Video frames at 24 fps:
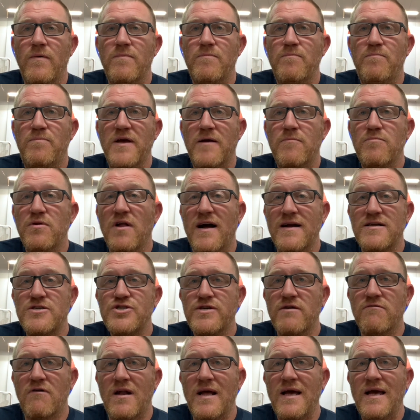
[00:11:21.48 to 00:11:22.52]
big block
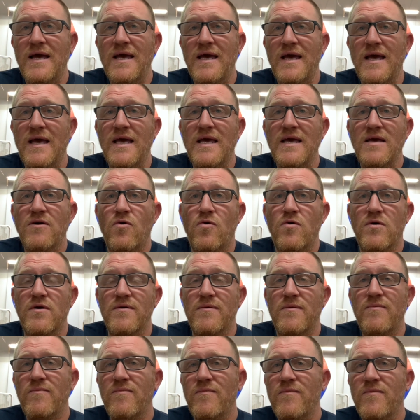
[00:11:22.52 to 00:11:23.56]
Chevrolet,
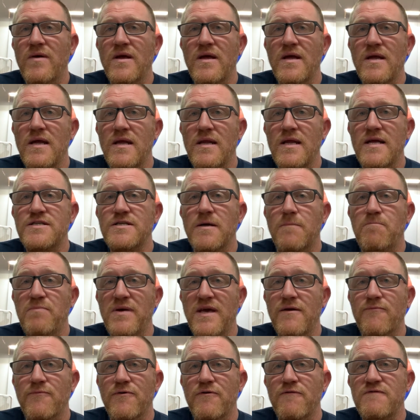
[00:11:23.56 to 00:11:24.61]
or it's a
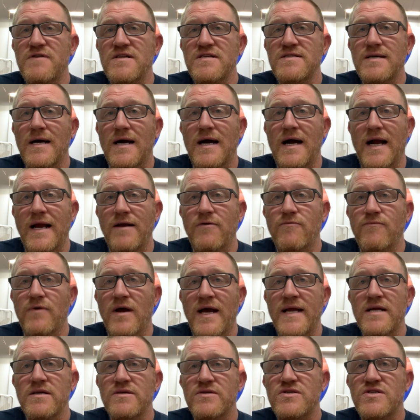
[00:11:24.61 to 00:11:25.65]
pent roof design,
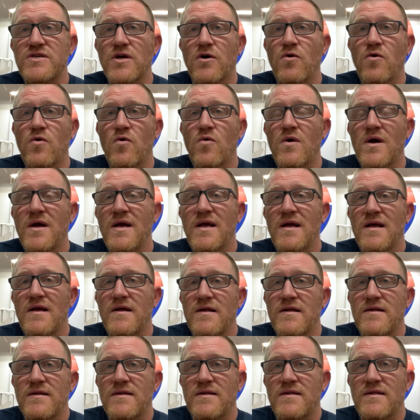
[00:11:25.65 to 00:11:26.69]
right? So
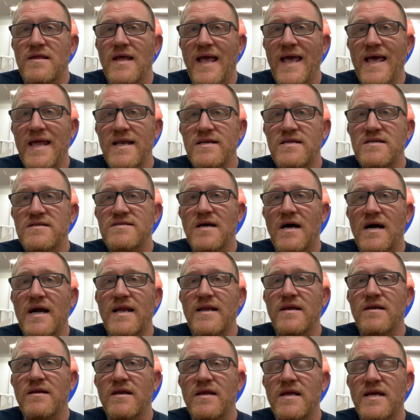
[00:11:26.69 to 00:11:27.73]
the head
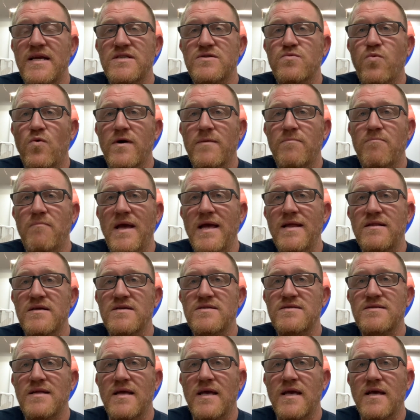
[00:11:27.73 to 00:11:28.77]
design is what made
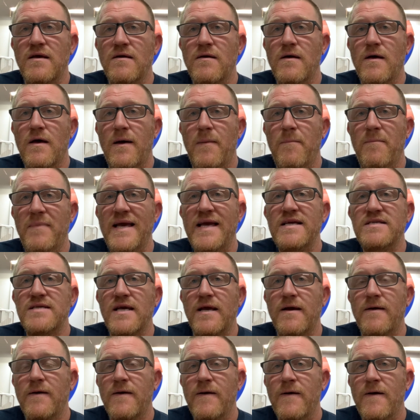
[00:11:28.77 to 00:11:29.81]
this thing
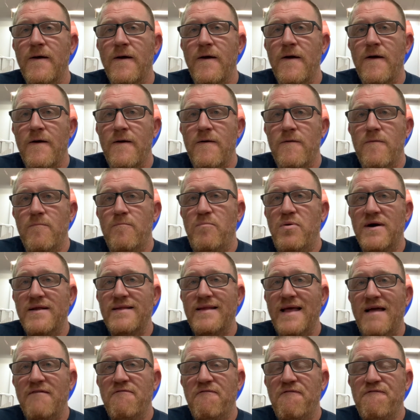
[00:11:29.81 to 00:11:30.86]
amazing. But
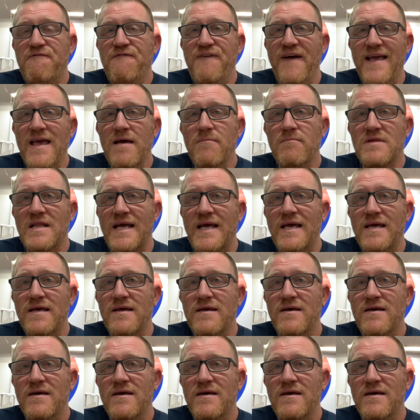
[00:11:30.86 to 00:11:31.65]
that family